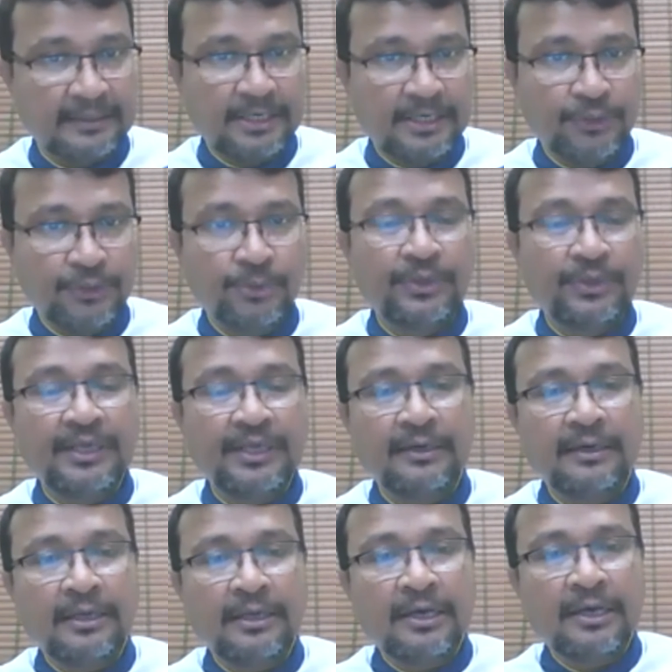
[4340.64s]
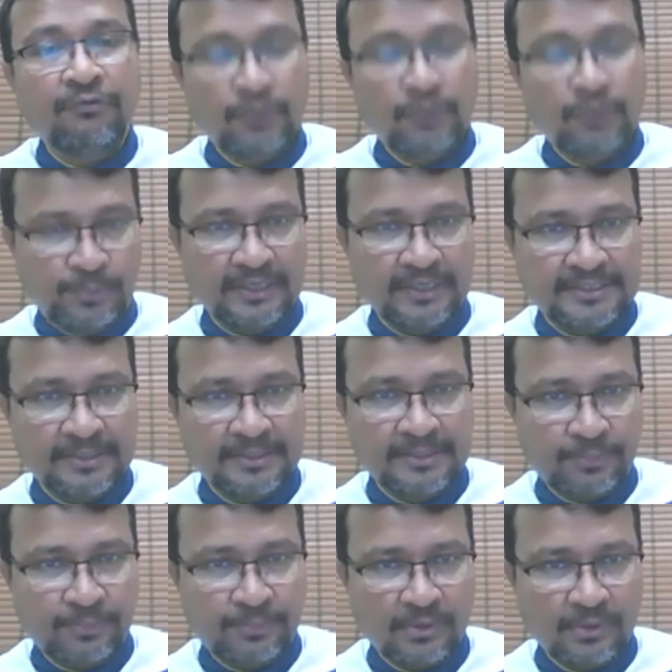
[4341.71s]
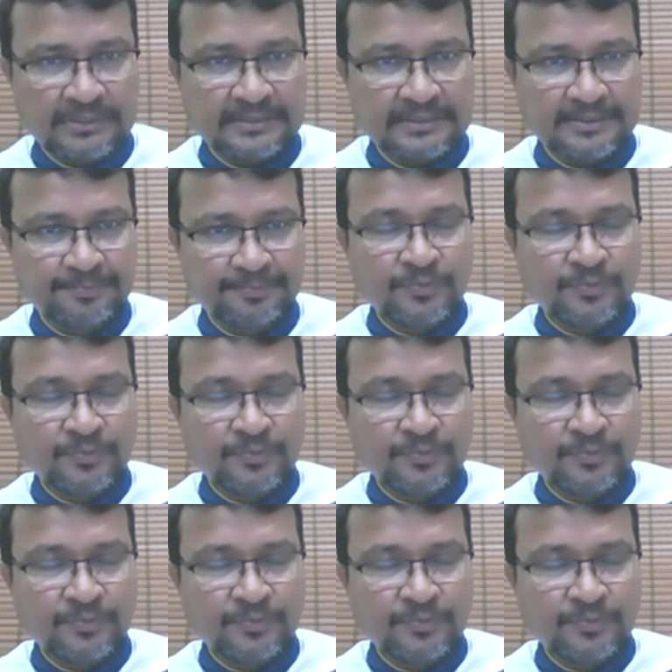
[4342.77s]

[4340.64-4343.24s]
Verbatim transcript: during food production process.